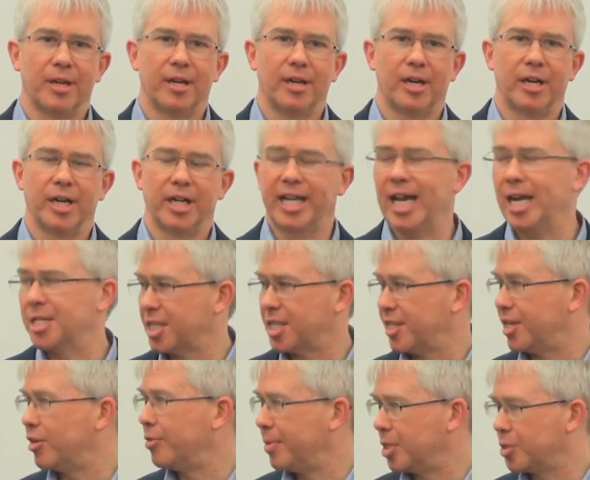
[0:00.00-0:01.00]
And cancer
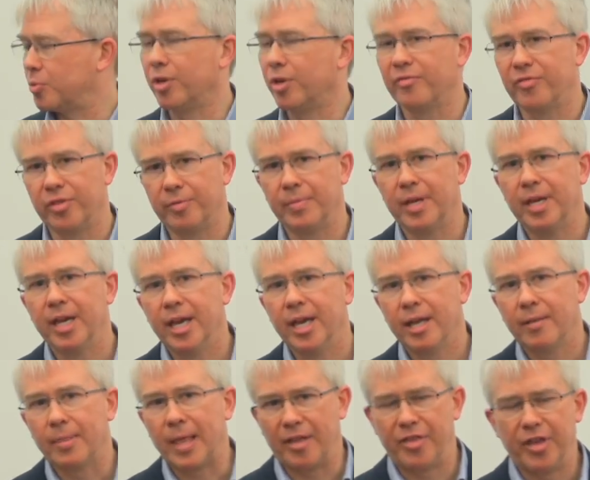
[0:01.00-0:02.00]
therapy is one of them.
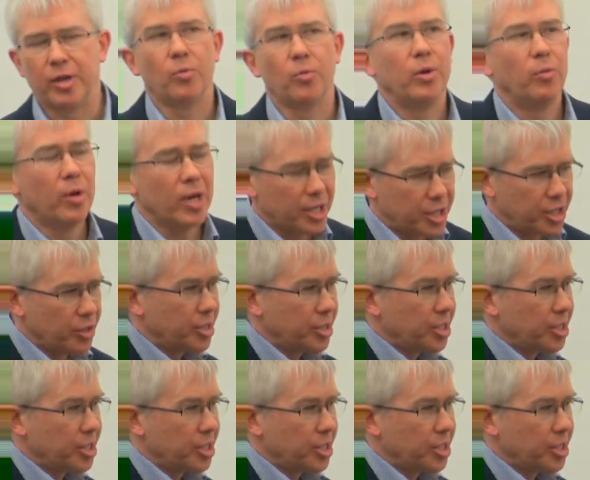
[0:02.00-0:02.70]
I think we will do